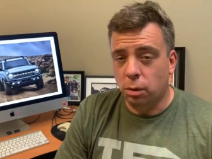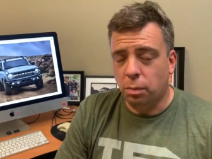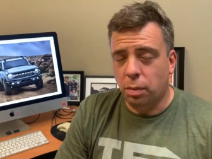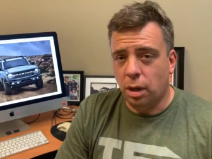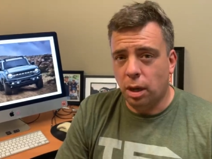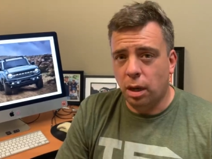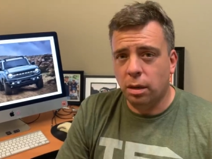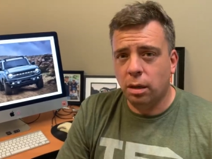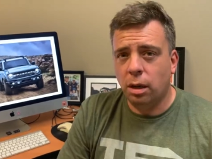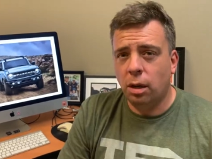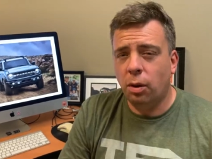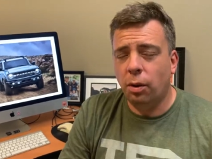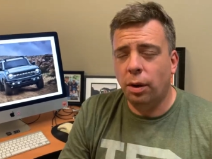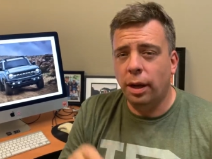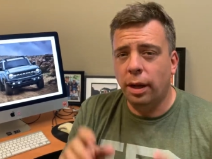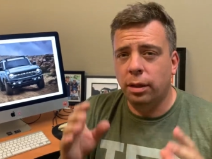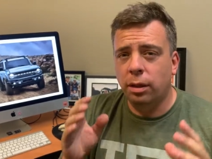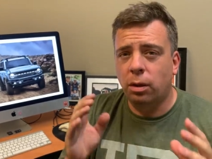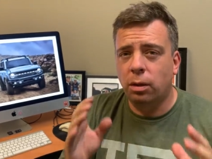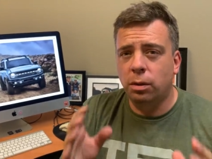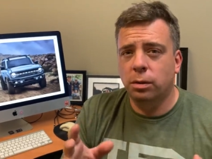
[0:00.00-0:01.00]
Bronco
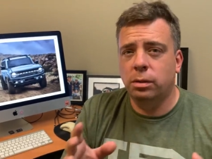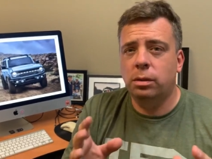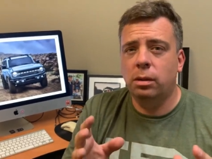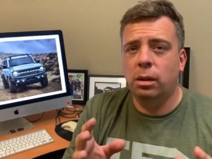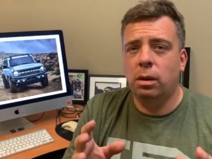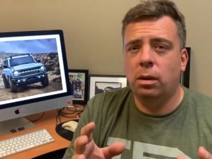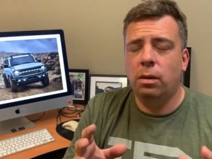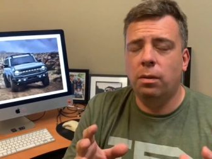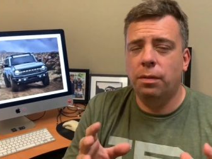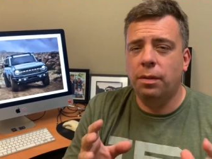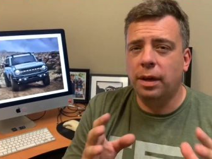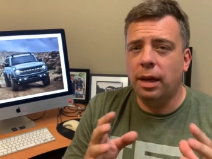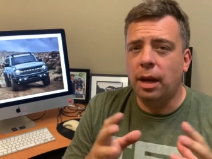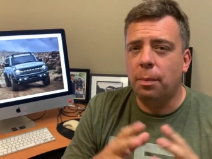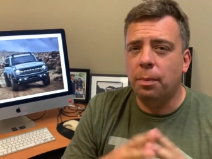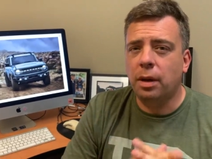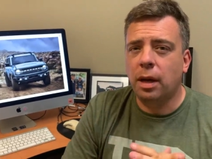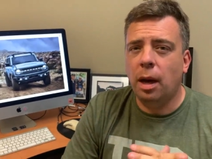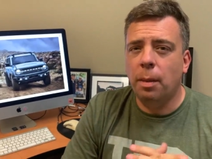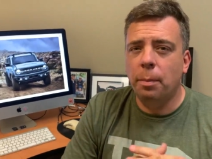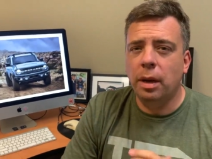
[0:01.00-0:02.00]
and also the
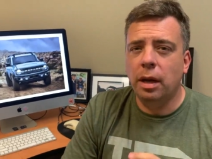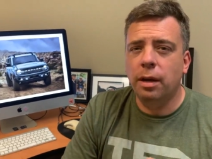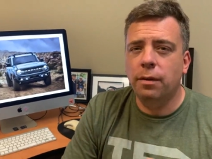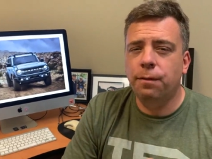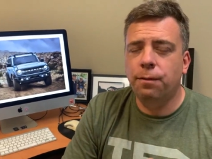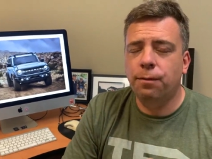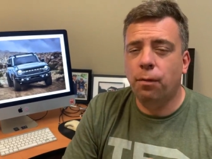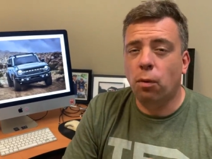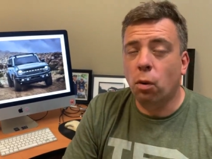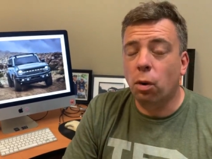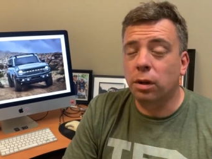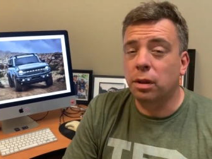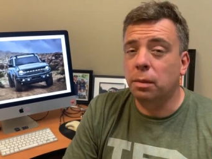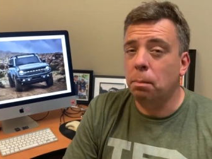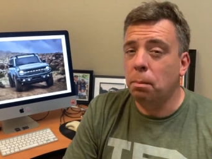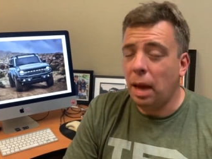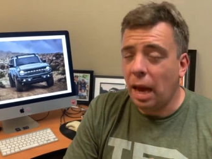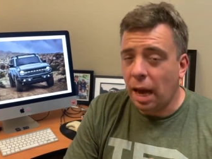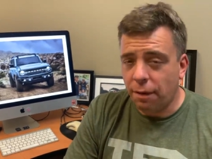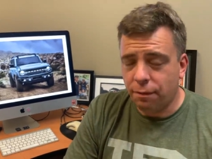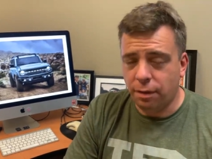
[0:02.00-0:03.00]
upcoming Ford
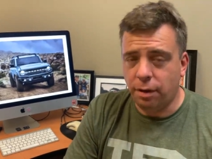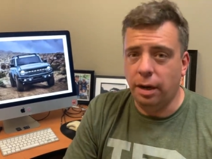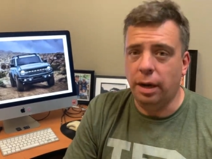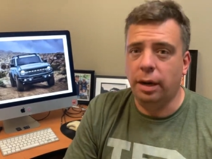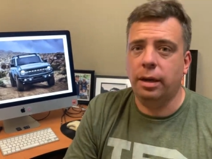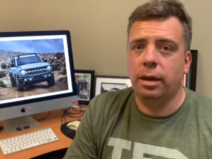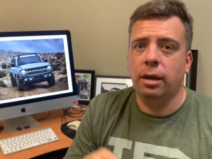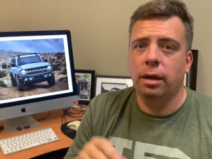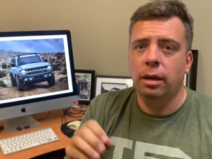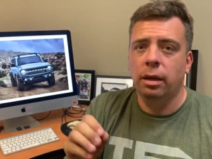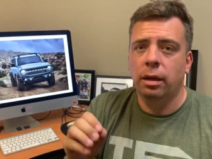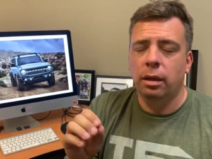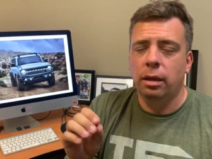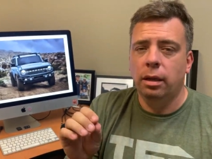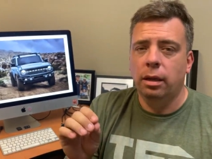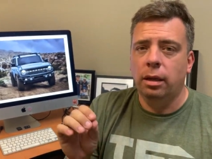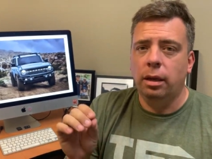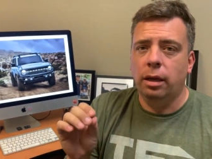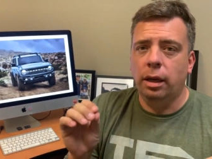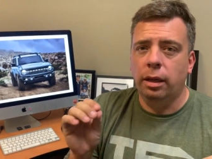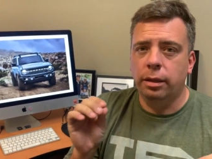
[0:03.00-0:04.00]
Maverick.
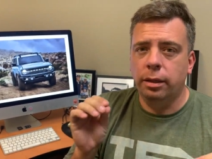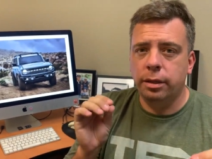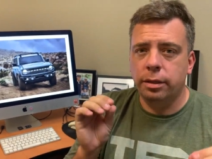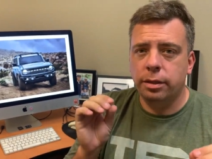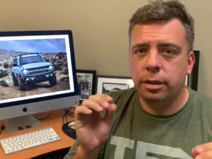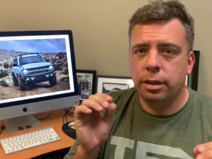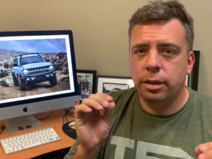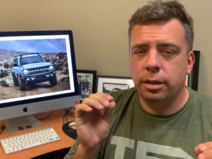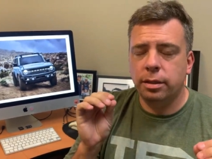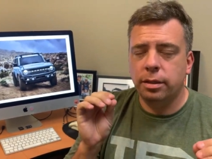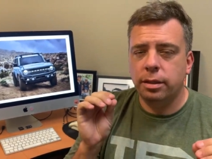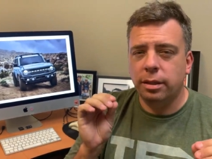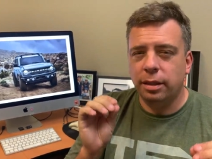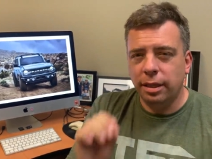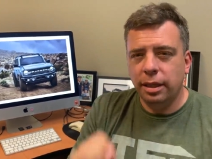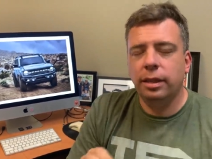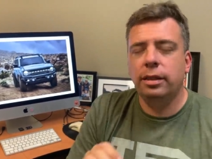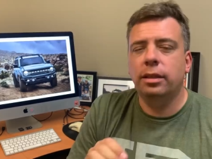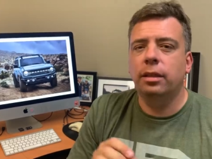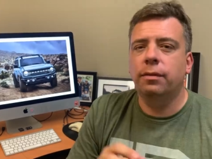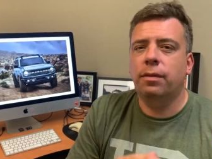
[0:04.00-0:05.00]
And this is
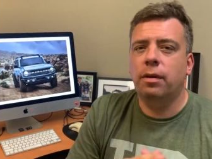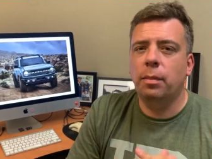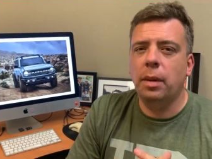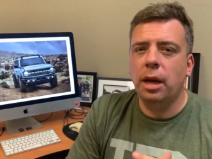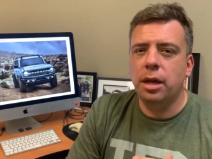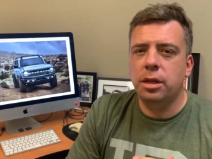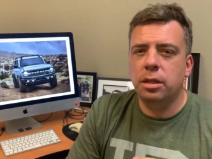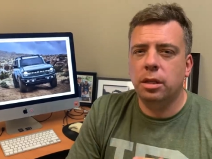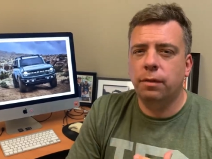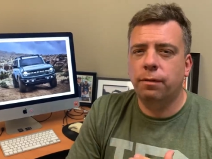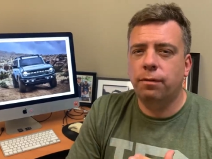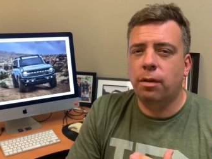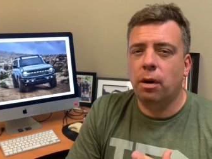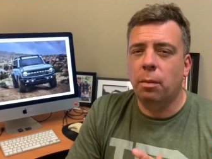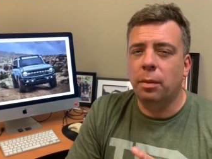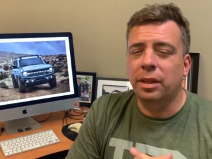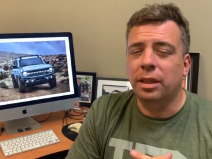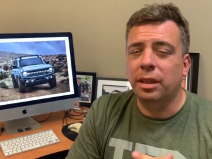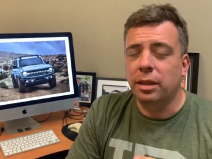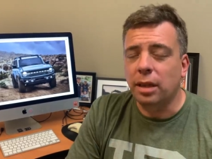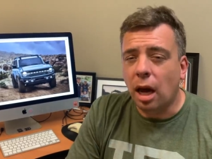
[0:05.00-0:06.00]
leaked information from
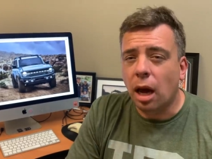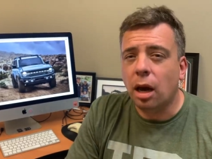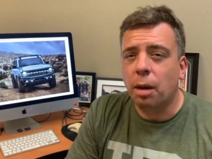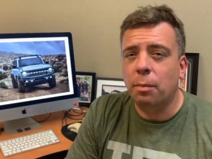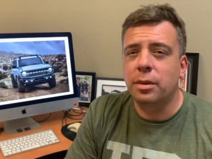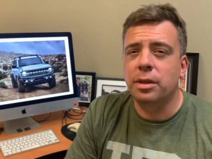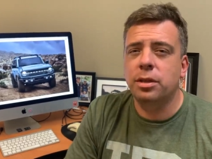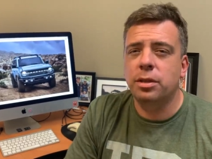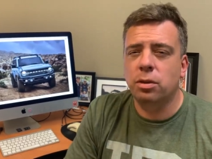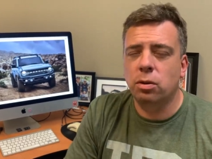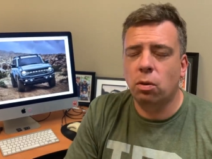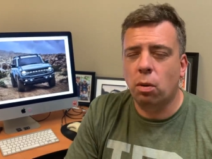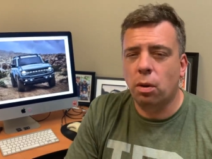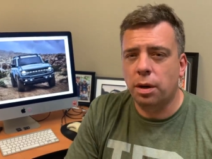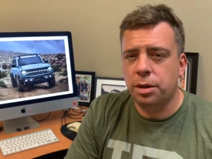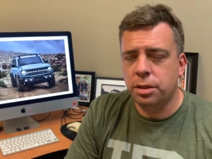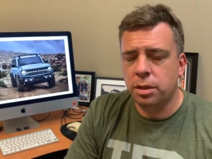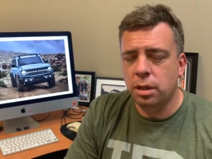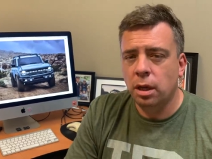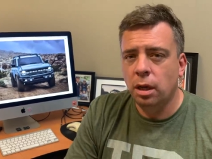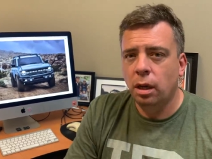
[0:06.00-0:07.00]
an anonymous
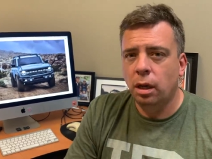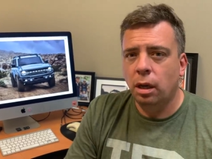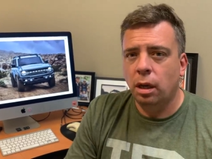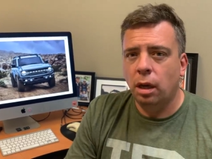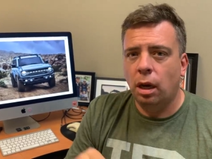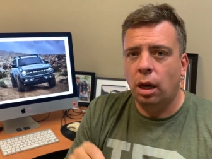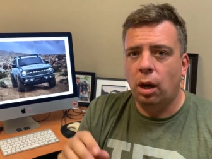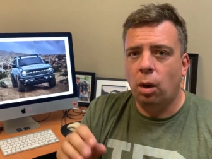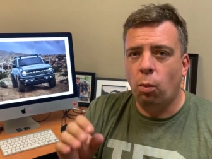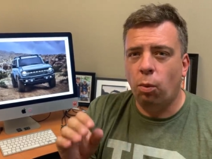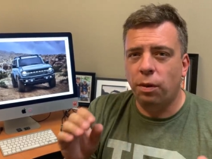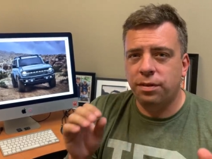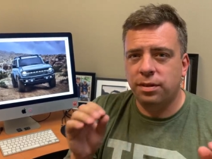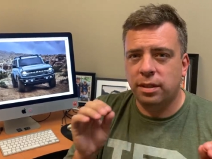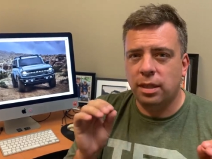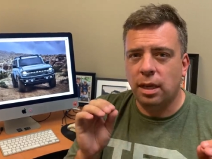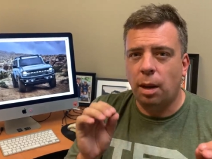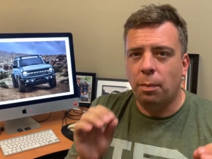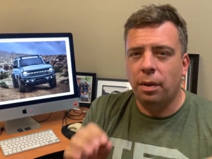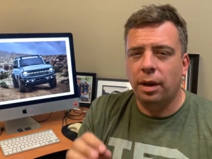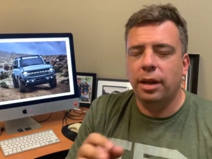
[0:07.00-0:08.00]
source uh, with
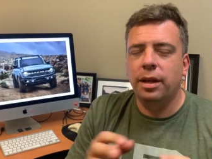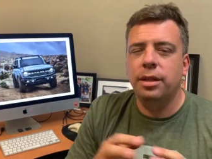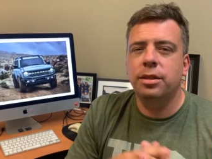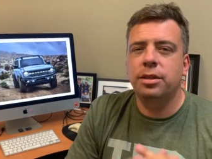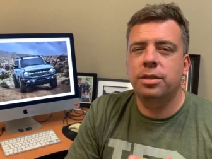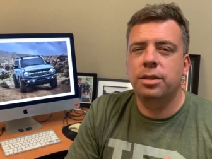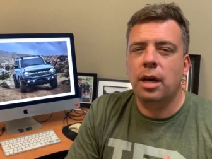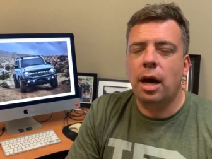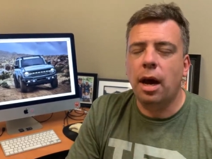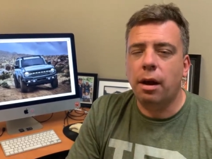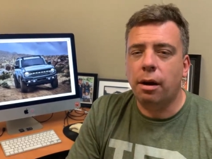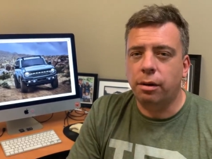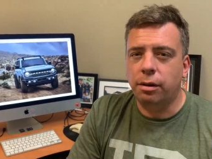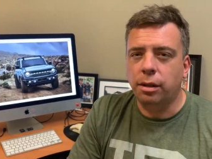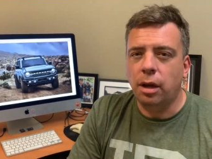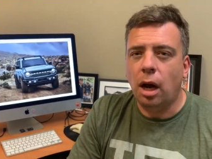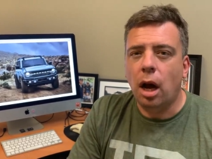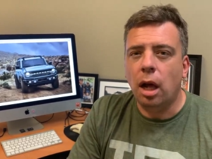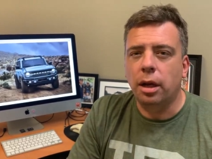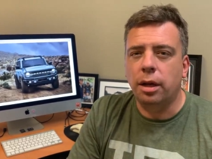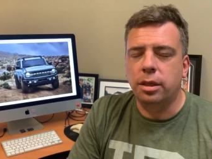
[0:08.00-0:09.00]
some insider
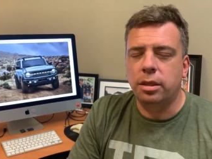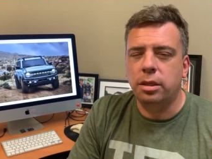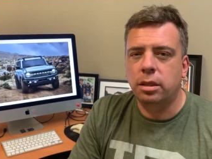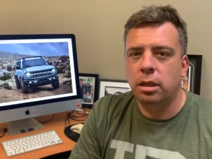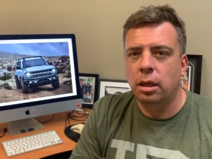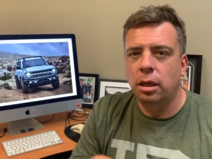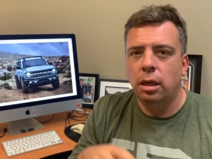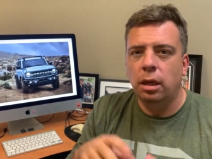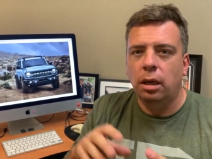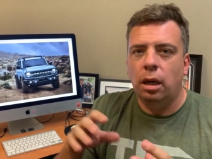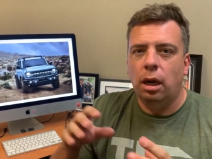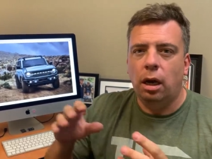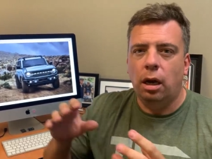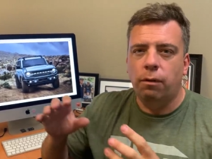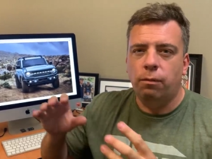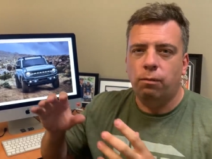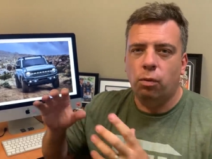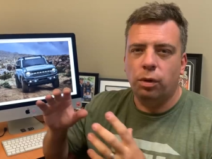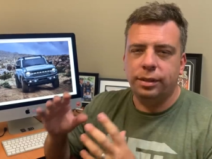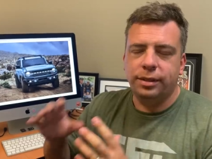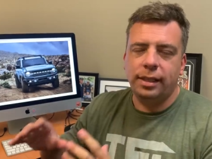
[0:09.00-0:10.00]
knowledge
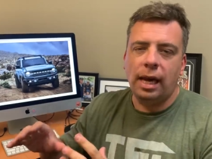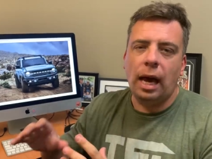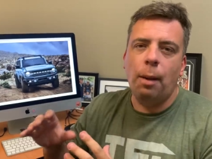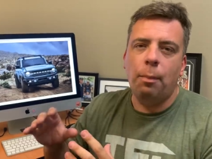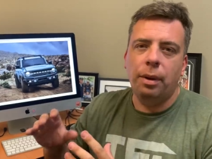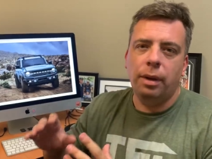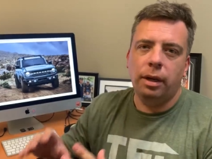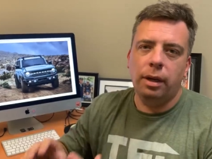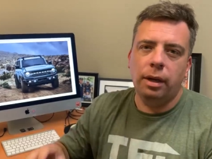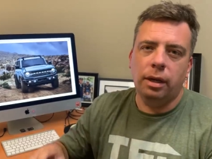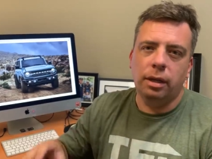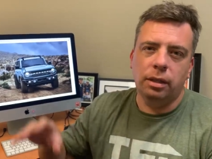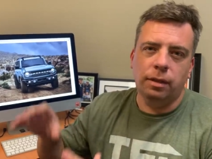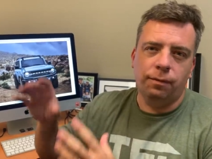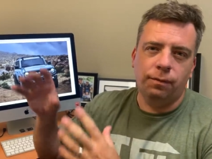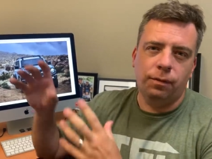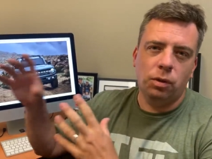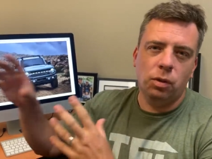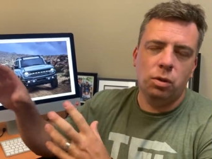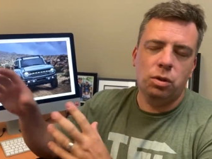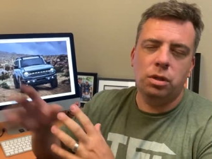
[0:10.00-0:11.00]
of what's happening in the
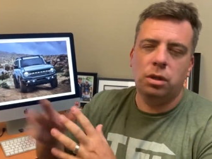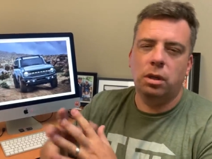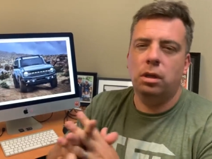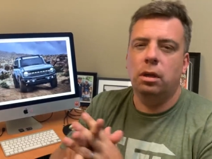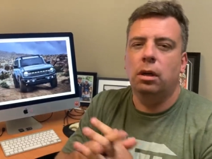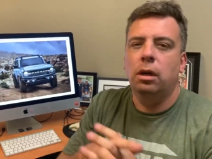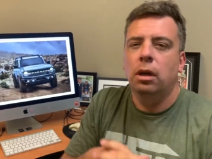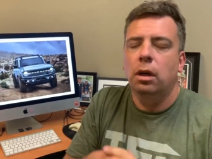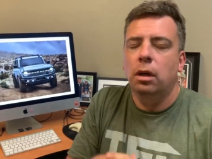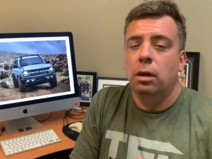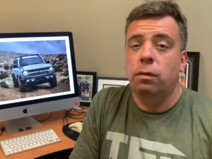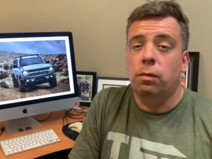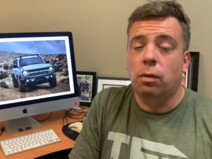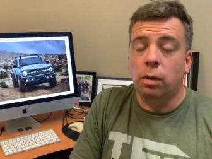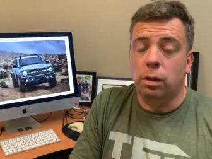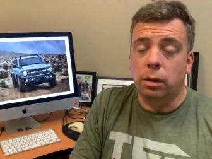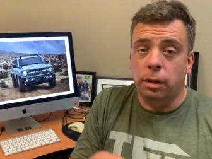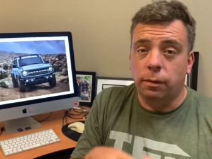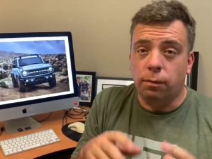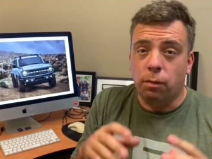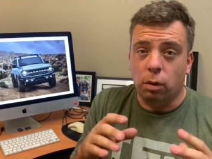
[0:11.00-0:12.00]
future
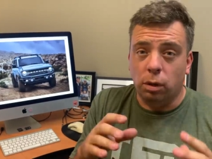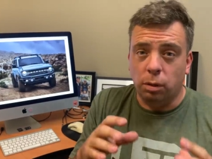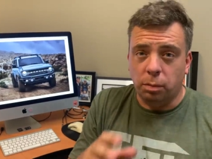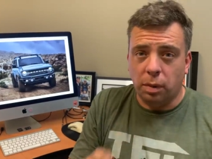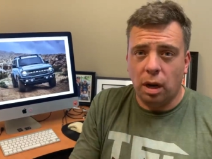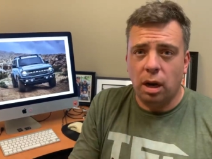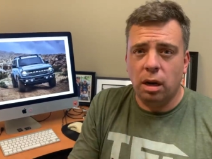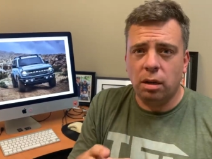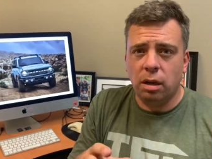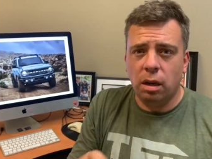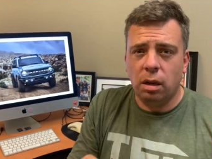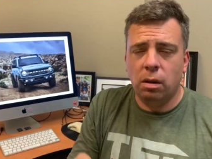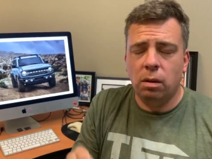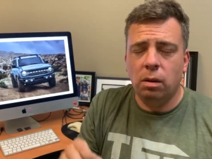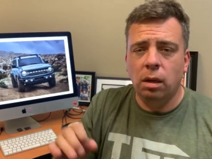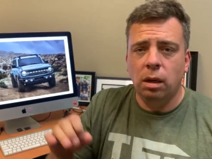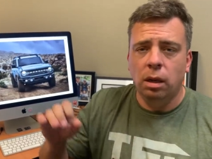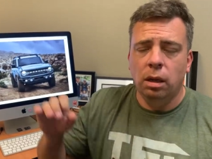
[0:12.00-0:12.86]
for the Ford Bronco